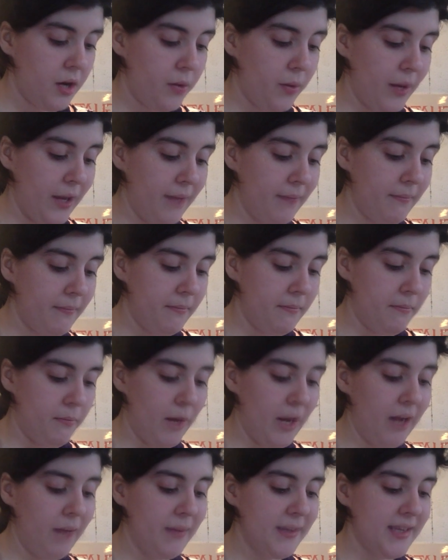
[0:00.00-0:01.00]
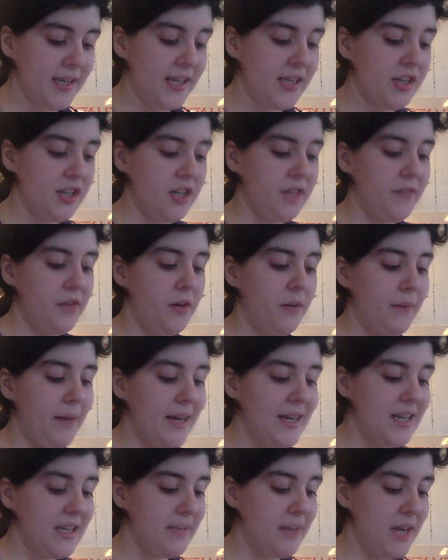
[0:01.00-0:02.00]
Well, well, Miss Hunter, if your
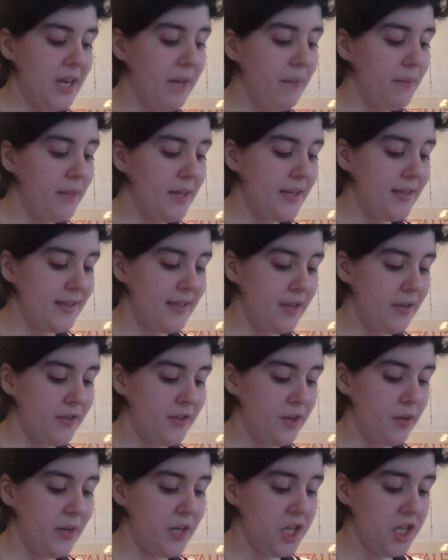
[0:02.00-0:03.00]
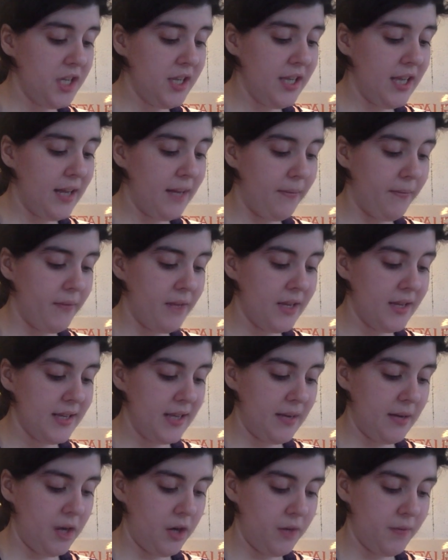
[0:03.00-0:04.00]
mind is made up, then settles the question, then,
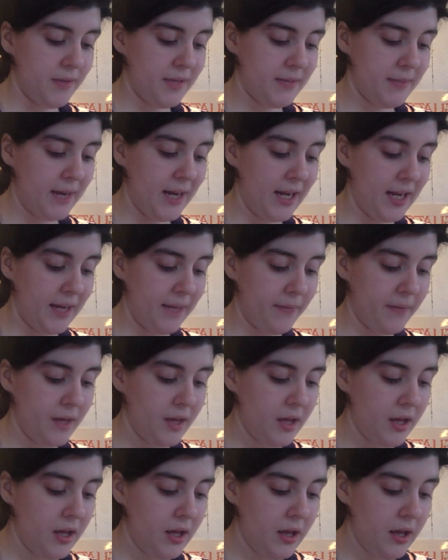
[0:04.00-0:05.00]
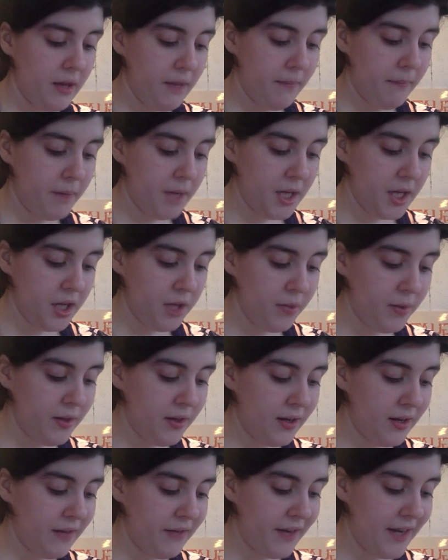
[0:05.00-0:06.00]
said Holmes, smiling. But you would
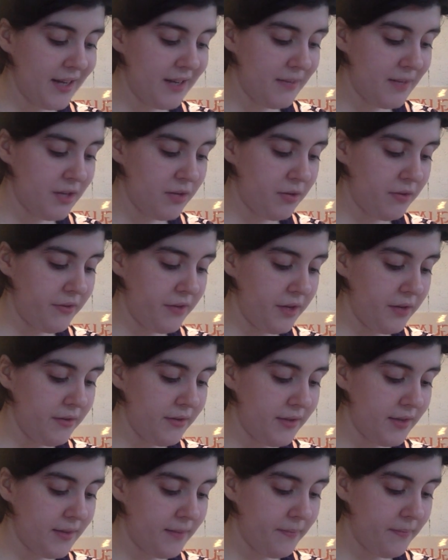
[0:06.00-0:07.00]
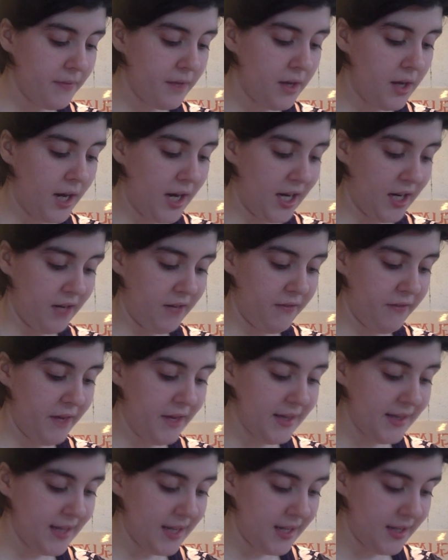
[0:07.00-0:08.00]
not advise me to refuse? I
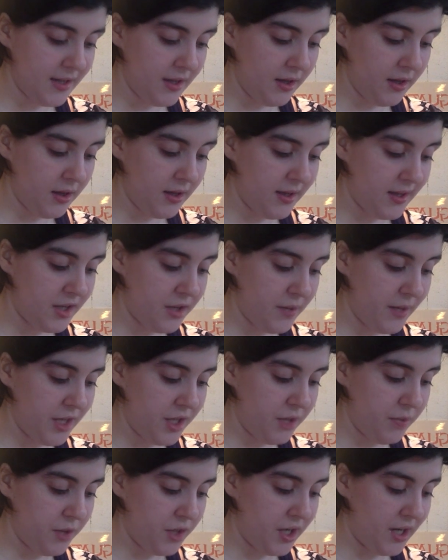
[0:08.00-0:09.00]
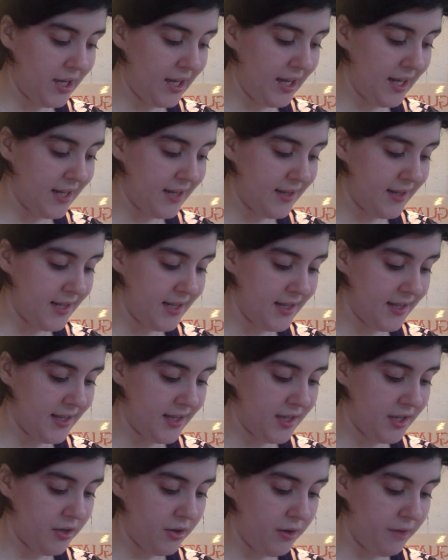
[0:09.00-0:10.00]
confess that is not the situation which I like to see a
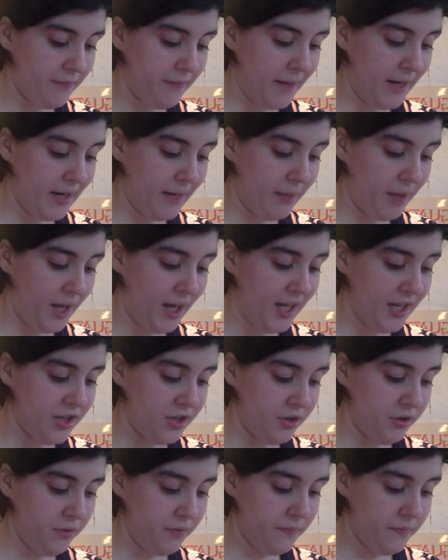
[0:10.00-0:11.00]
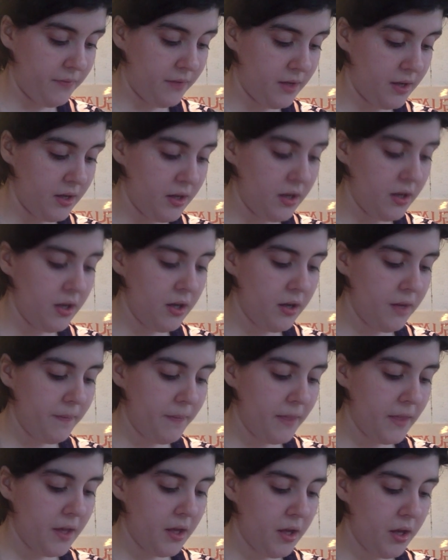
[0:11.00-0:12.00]
sister of mine apply to.
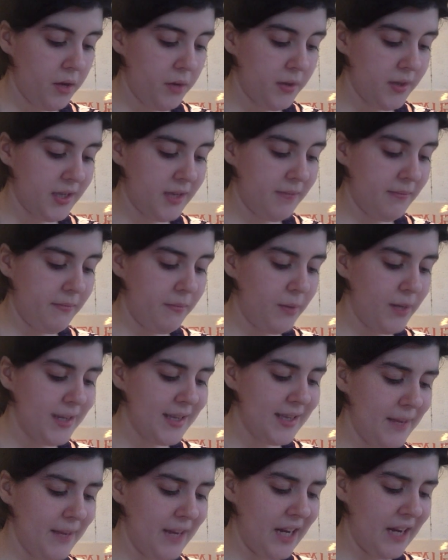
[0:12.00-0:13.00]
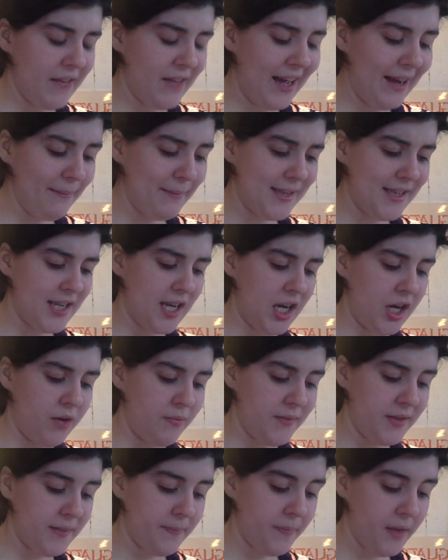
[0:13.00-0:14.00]
What is the, what meaning of that, Mr.
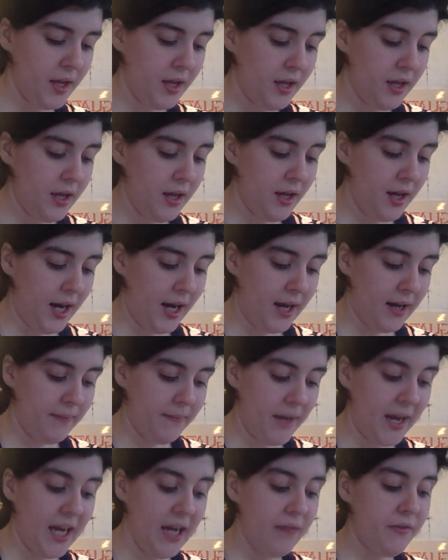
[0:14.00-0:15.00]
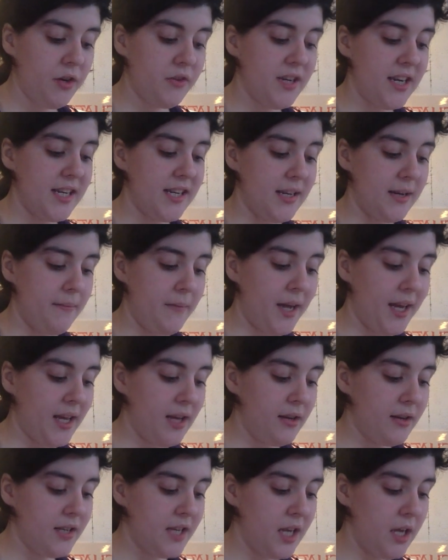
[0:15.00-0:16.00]
Holmes? Ah, I have no data. I
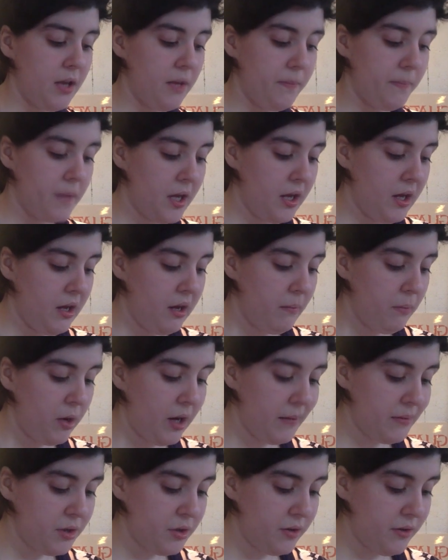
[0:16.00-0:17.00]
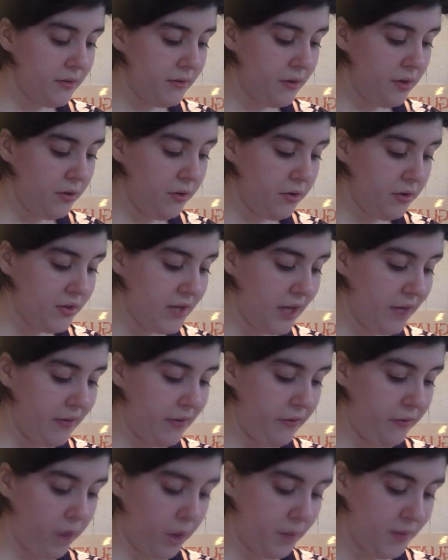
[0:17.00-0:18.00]
cannot tell. Perhaps you, you yourself
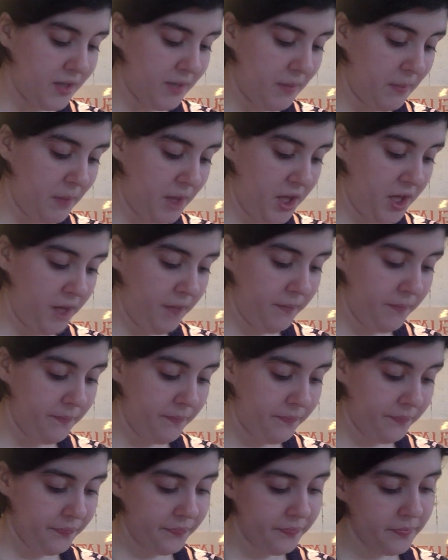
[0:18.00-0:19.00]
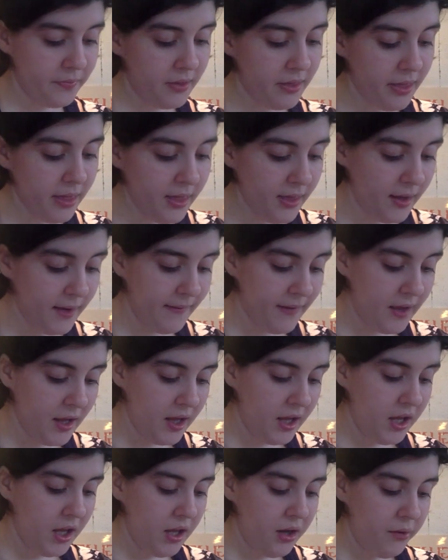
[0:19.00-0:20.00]
have formed some opinion.
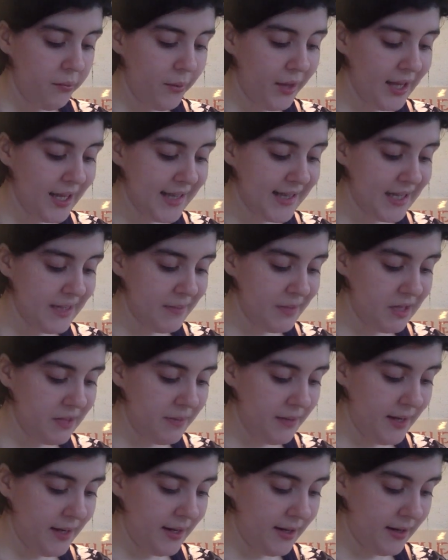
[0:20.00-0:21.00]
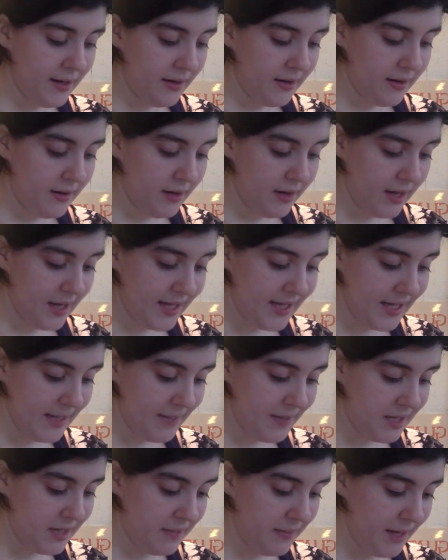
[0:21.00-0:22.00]
Well, it seems to me it
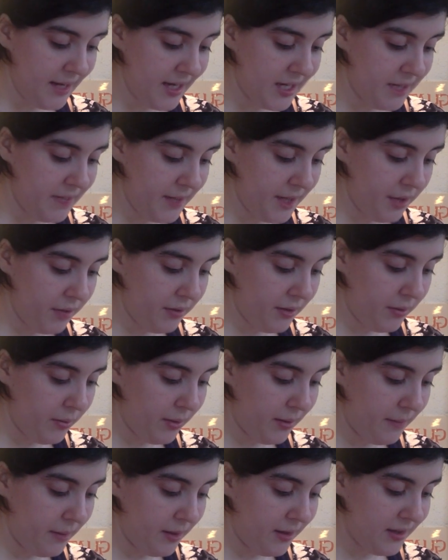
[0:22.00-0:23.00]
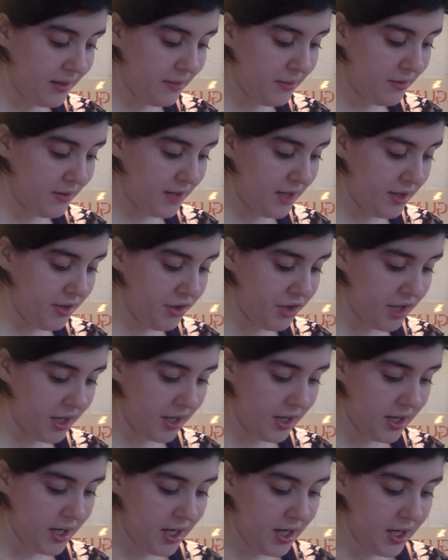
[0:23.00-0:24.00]
seems to me to be only one possible solution.